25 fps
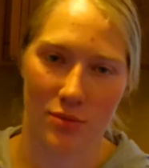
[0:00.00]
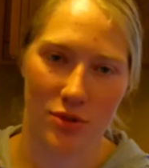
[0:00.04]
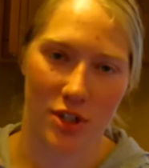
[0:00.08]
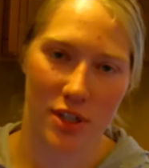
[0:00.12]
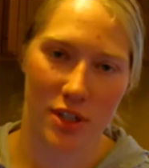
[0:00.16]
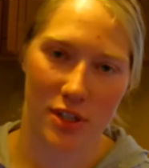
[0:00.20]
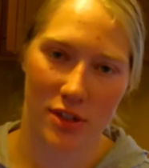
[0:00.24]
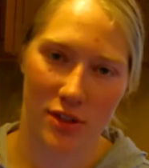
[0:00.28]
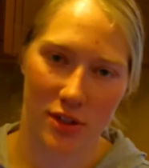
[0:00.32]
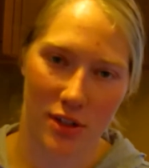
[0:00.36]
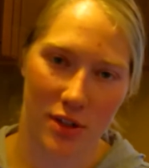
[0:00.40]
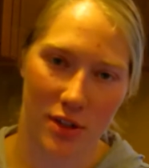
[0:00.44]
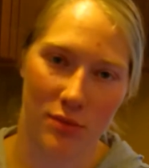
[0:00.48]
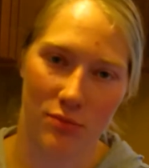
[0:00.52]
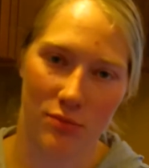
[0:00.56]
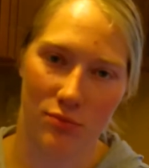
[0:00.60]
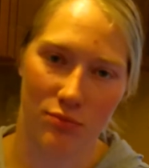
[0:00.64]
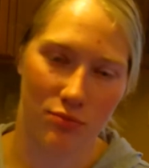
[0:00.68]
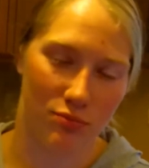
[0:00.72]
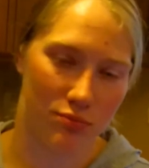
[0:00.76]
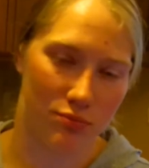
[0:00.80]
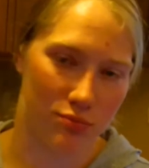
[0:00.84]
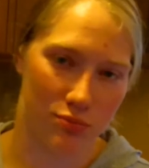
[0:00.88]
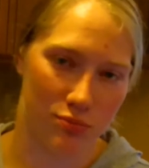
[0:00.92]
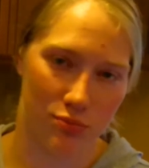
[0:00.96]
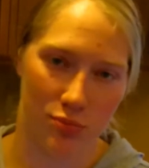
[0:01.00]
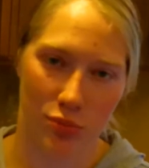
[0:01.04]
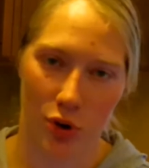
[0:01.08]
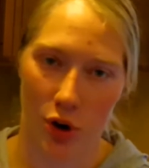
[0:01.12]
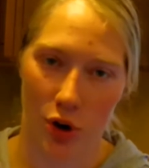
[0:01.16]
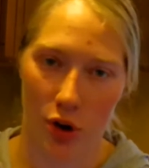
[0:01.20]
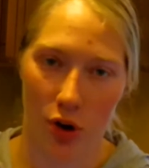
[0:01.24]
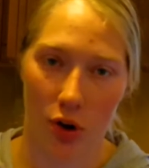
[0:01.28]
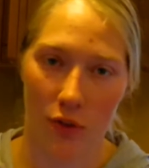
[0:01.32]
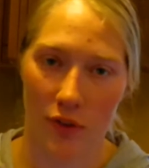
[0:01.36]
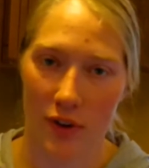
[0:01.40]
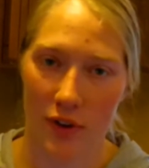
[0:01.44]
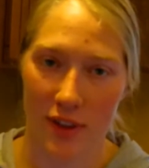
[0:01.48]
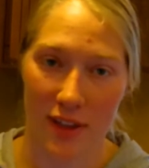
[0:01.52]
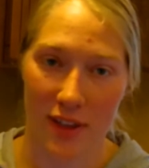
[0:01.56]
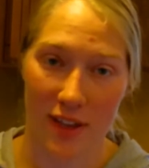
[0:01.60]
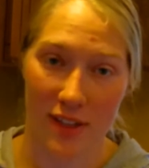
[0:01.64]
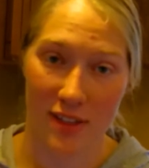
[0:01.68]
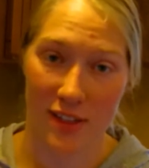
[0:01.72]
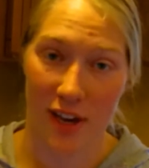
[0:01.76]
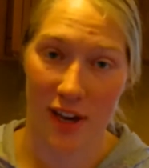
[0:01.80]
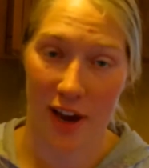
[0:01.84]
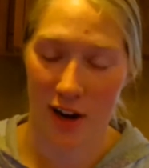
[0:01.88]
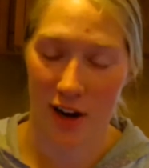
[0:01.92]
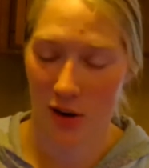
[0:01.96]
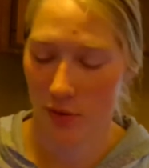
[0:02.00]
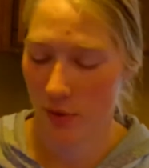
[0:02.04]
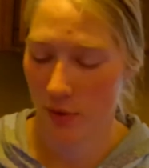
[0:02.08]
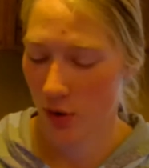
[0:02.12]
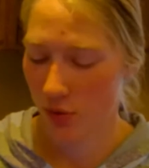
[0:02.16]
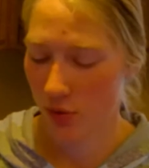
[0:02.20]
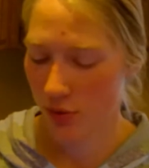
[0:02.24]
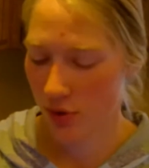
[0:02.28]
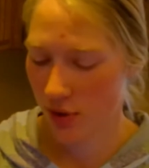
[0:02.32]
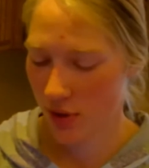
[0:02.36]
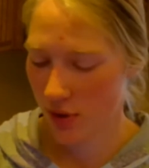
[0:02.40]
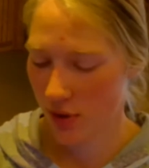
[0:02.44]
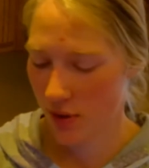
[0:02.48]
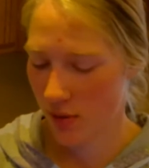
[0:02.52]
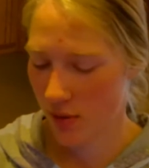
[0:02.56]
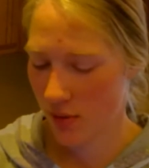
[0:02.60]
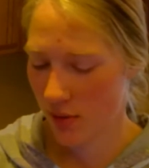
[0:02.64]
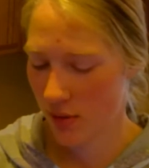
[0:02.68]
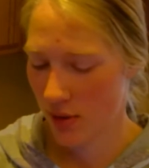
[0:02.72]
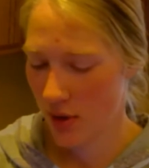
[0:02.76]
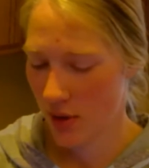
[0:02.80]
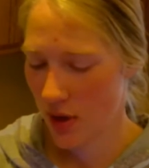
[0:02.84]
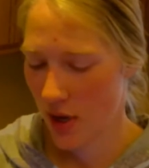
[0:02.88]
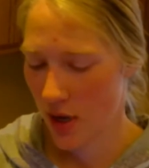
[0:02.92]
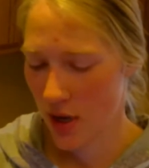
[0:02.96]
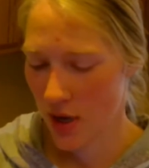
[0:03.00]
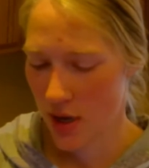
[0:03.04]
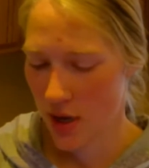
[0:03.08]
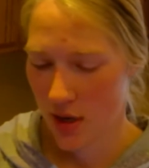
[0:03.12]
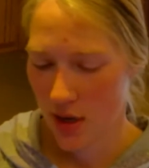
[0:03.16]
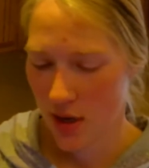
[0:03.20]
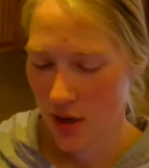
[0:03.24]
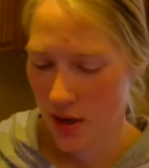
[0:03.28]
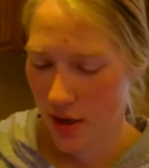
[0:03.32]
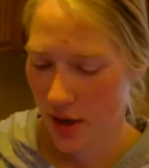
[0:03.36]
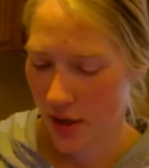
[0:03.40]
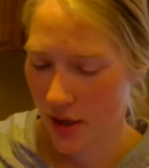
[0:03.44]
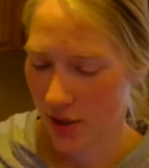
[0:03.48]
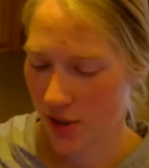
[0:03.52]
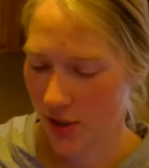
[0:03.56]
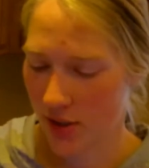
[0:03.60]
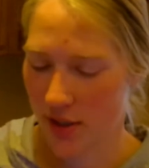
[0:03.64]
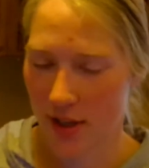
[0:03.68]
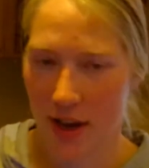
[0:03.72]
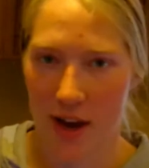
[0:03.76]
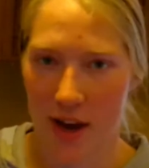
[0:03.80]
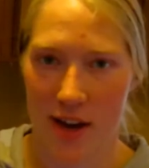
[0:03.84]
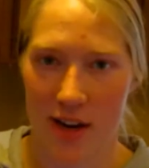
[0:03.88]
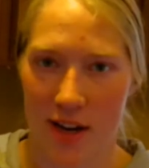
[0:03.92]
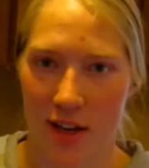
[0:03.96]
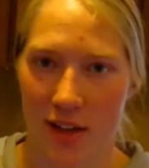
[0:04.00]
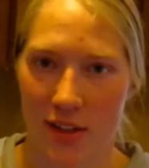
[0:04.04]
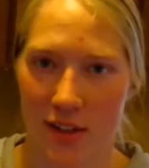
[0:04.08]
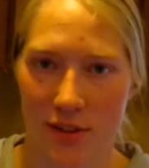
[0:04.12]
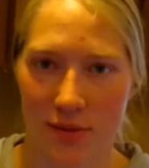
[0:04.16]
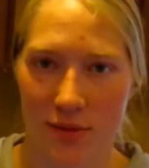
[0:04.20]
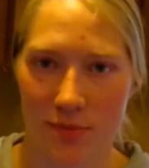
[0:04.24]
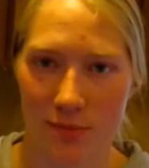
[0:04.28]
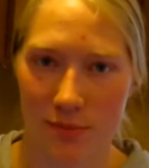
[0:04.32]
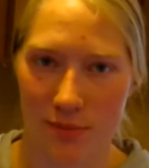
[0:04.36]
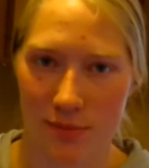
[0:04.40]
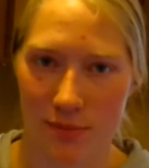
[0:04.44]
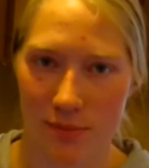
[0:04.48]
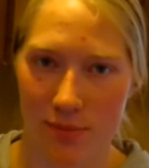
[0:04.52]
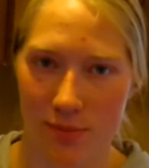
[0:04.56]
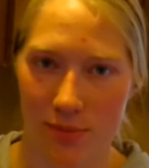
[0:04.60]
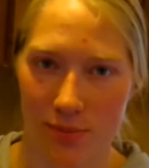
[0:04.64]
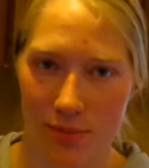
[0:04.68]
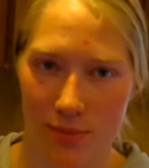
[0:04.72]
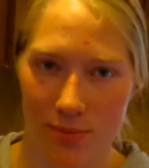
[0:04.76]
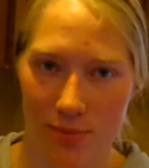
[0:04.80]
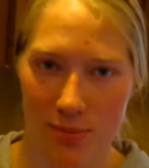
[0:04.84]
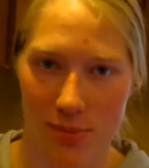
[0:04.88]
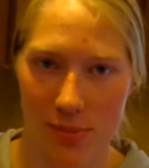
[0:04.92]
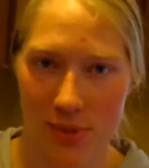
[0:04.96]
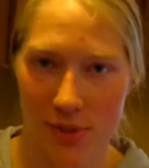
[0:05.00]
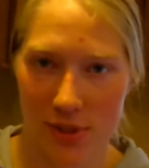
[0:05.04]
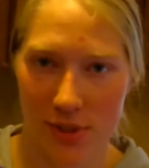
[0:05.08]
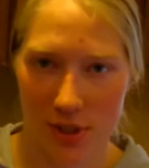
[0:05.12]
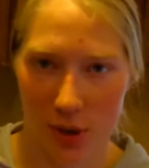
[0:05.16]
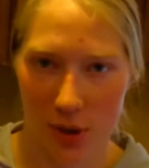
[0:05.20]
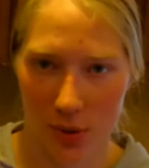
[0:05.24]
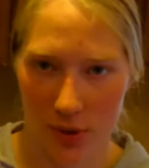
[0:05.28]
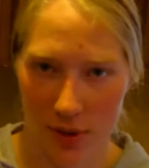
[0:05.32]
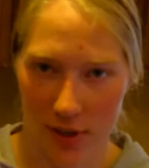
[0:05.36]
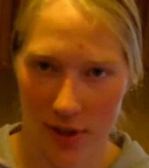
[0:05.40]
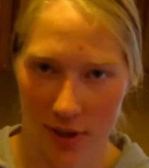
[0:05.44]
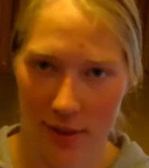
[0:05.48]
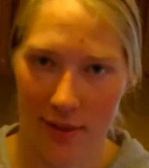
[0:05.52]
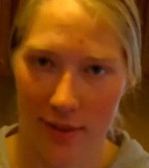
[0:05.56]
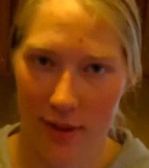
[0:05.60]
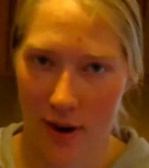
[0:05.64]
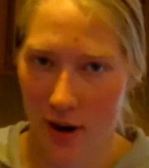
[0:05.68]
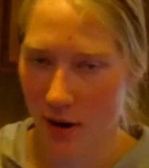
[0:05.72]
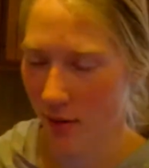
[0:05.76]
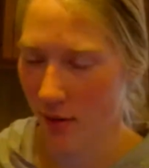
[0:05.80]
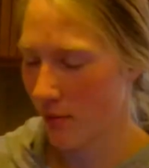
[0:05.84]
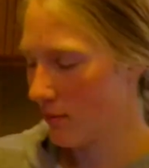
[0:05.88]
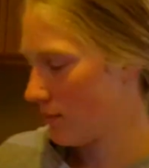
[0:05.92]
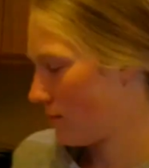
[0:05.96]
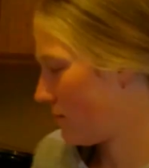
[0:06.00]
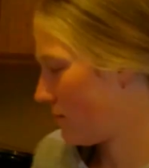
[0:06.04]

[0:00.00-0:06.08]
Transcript: just gonna put over the entire roast and just kind of soak it in there.